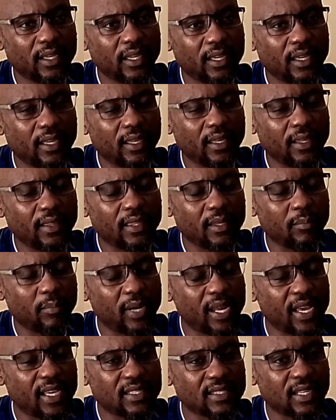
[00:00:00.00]
The
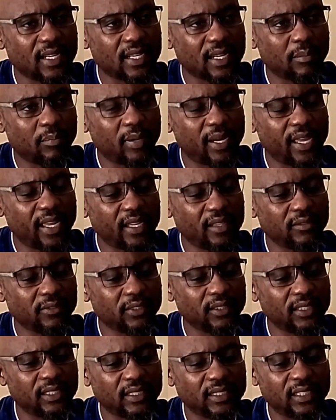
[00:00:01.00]
players that are playing
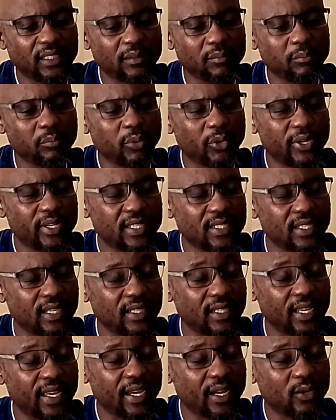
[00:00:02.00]
for the team, boys
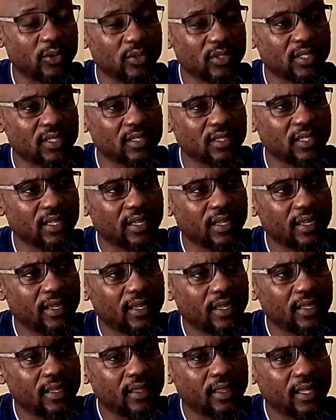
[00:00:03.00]
and girls,
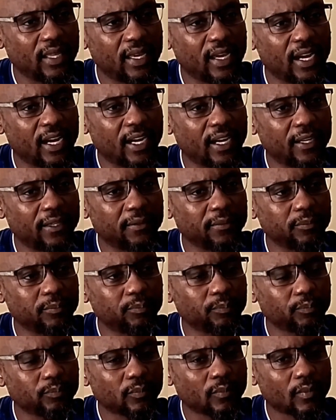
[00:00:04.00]
they are
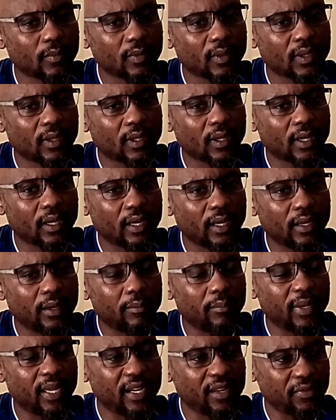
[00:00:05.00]

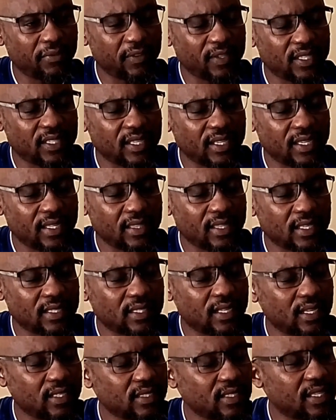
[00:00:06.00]
benefiting in the
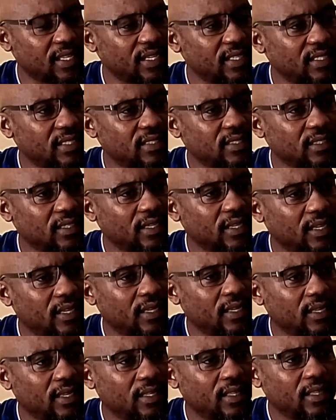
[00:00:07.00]
sense that
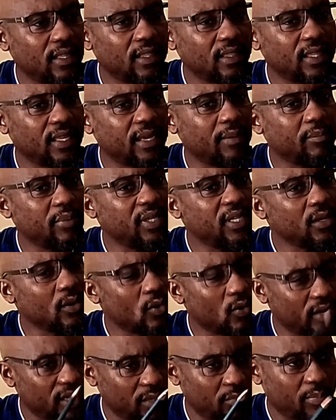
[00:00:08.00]
they are being
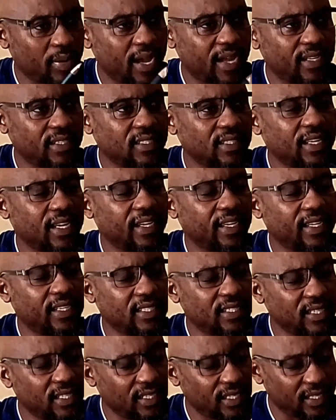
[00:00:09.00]
occupied, they are
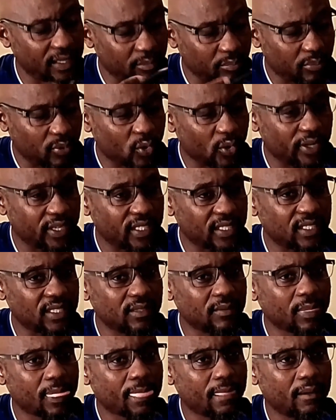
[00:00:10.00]
getting employed
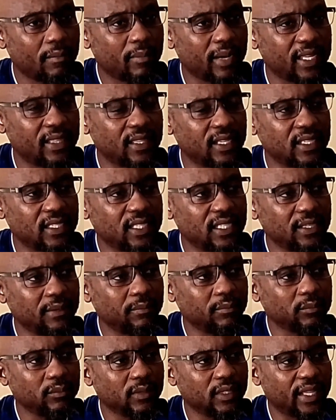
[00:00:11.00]
by the
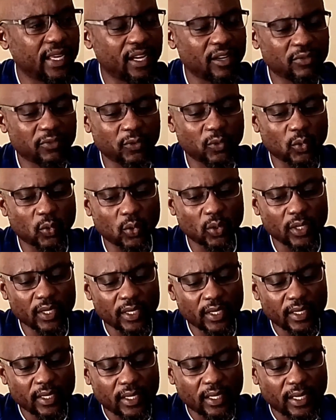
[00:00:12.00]
team, therefore
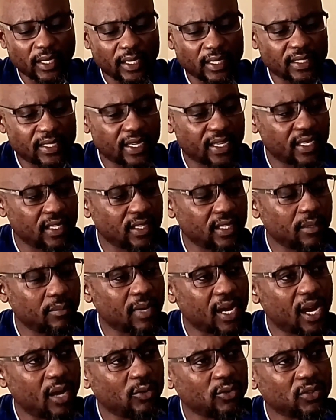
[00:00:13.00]
taking them
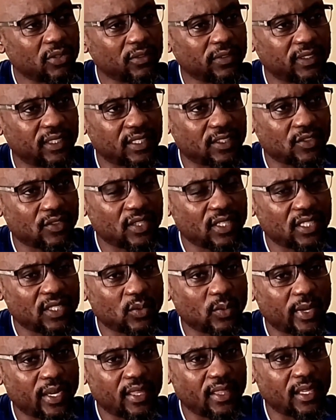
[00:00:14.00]
out of the streets
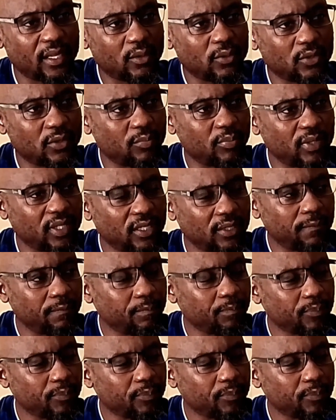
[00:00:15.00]
where they could be,